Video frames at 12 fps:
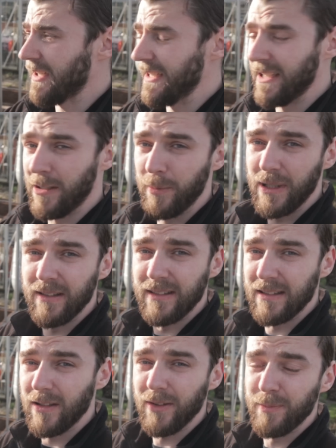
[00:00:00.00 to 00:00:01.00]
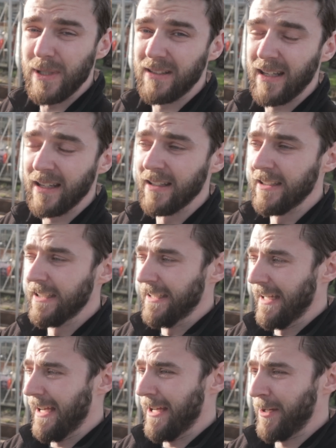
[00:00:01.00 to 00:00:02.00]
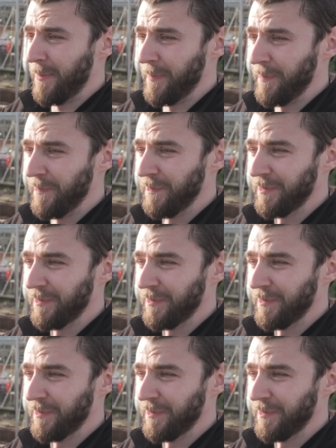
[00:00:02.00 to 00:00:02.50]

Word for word: tight now because there's lots missing. Um,